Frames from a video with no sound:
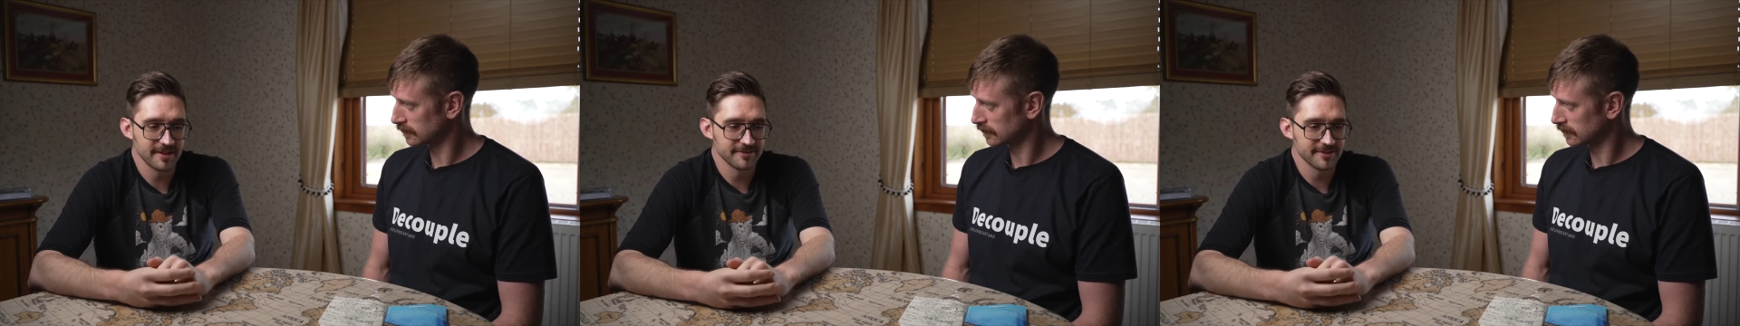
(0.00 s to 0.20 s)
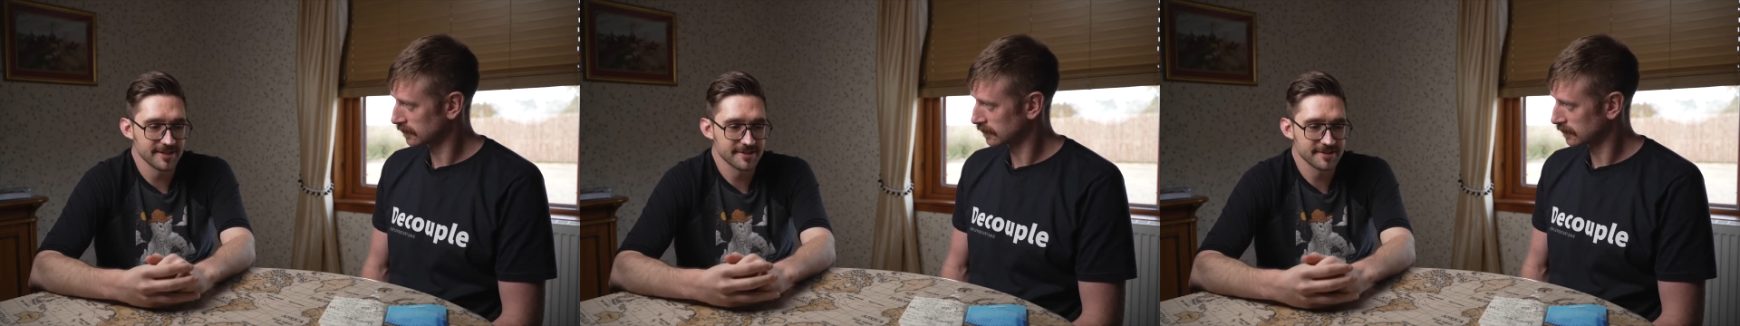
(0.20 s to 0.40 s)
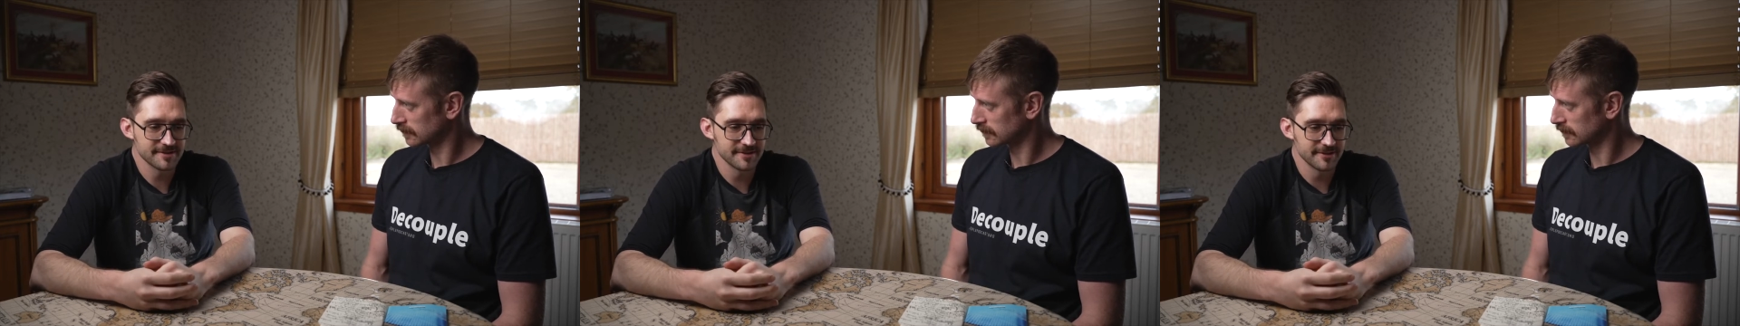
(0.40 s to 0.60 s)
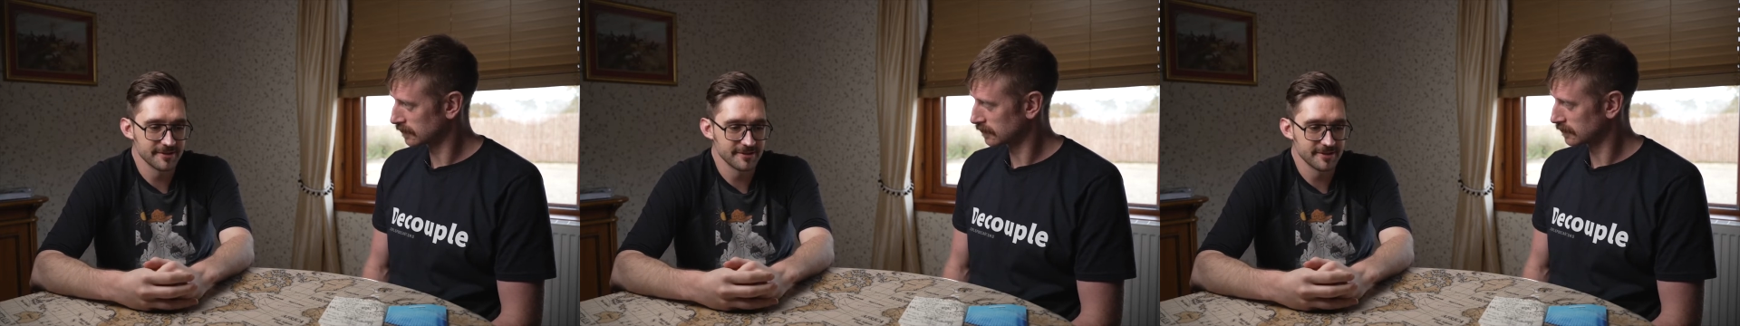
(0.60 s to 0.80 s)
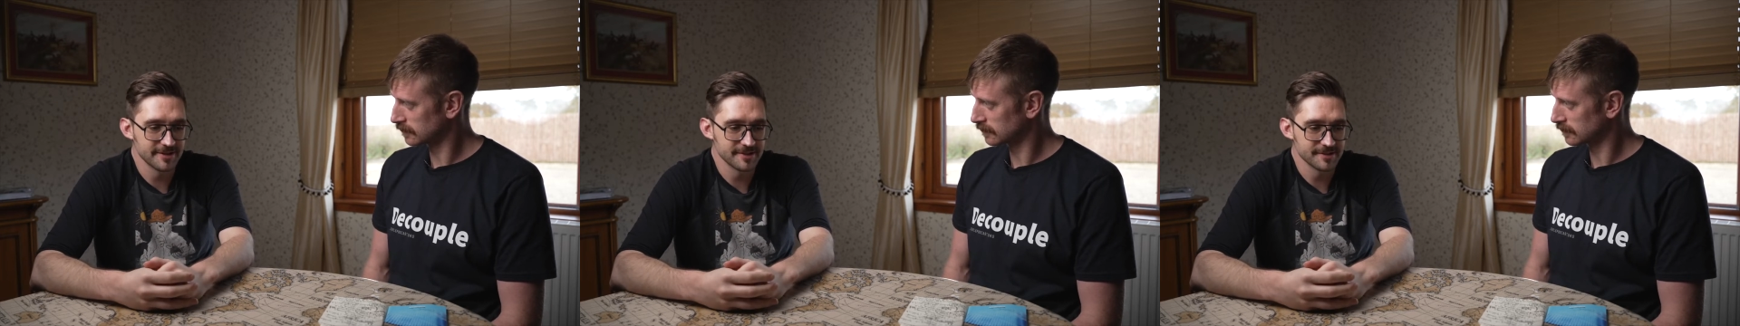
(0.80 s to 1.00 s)
Speaker 1: unless
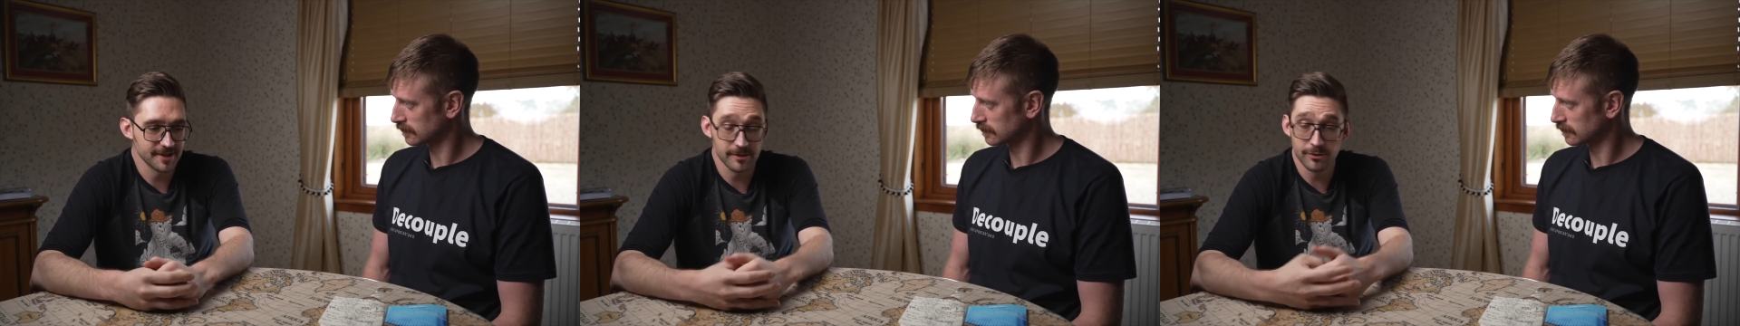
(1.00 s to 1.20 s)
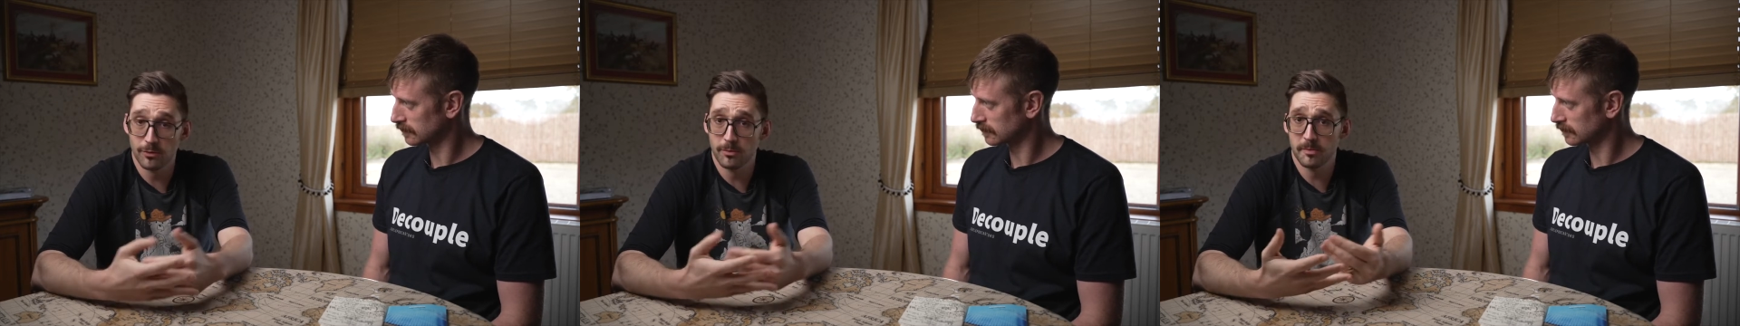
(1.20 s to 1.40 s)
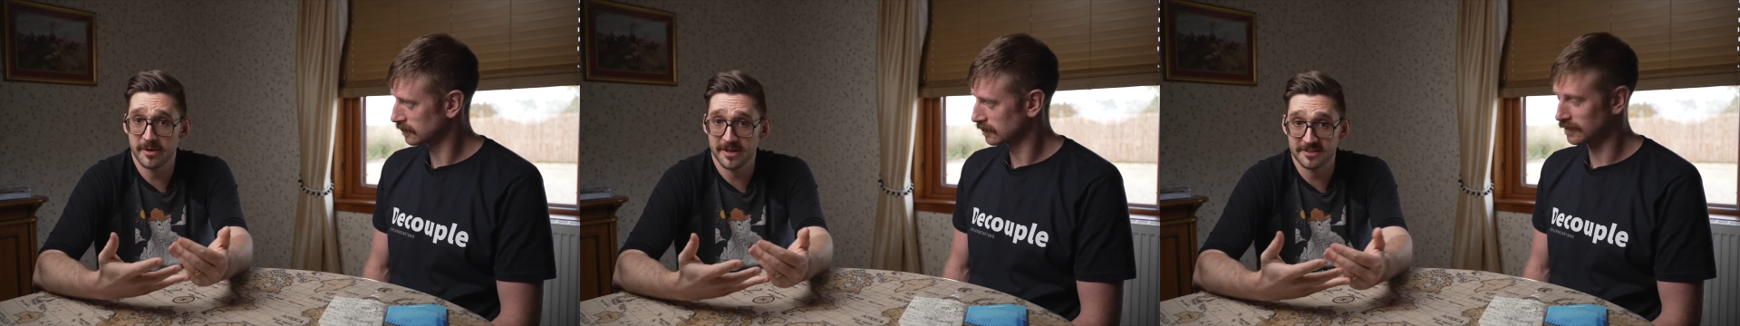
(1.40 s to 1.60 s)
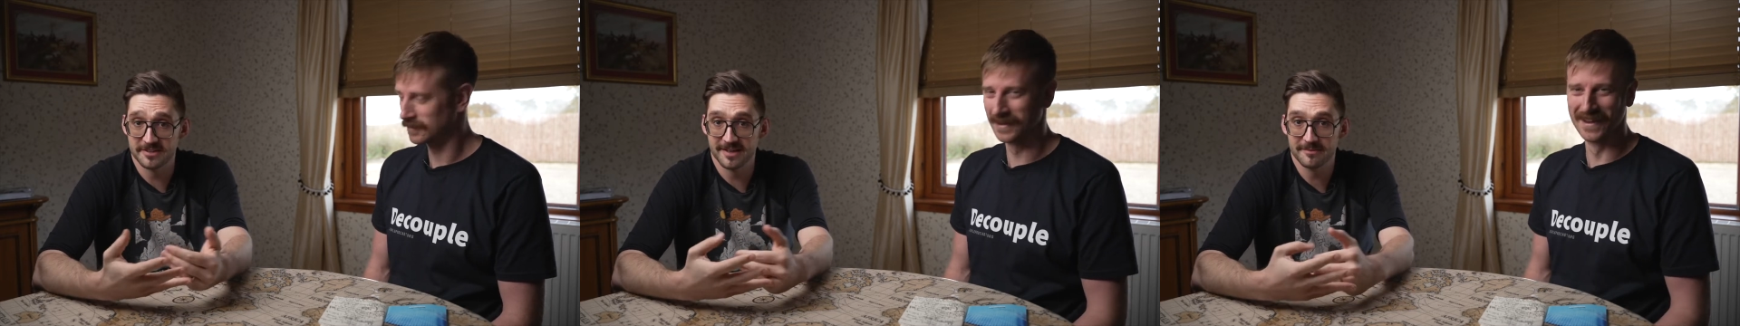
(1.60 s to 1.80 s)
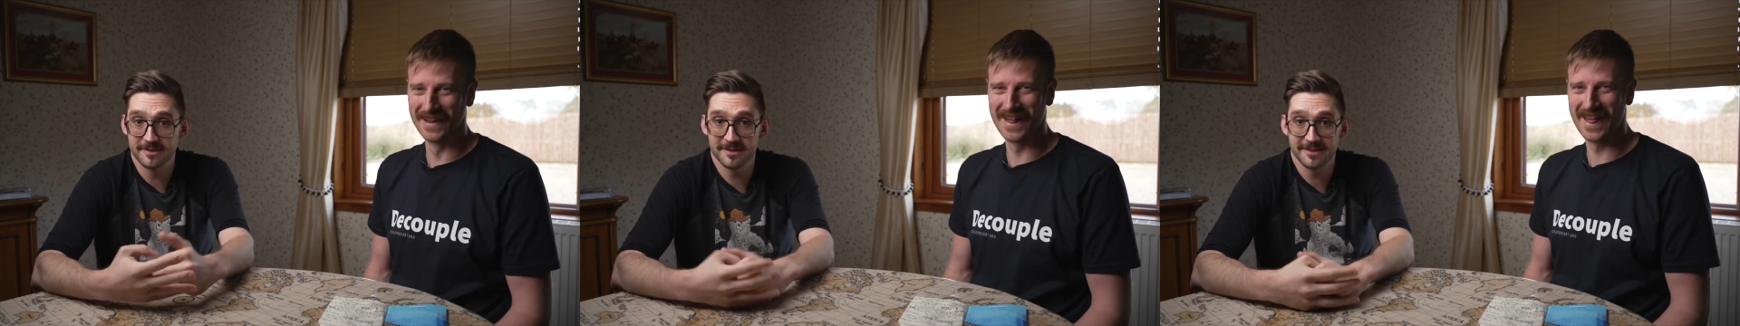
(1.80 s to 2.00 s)
there is a global
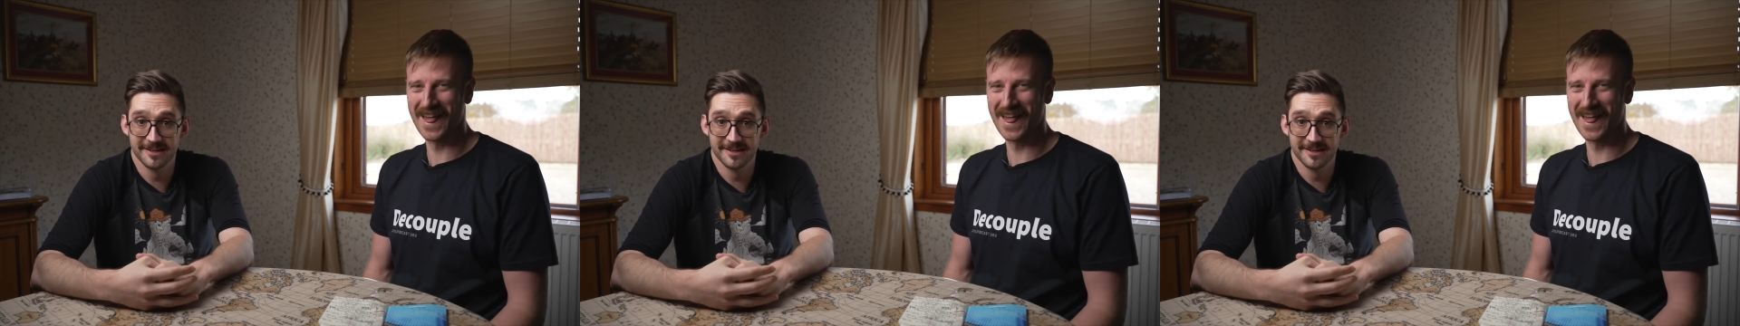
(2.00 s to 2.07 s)
pandemic.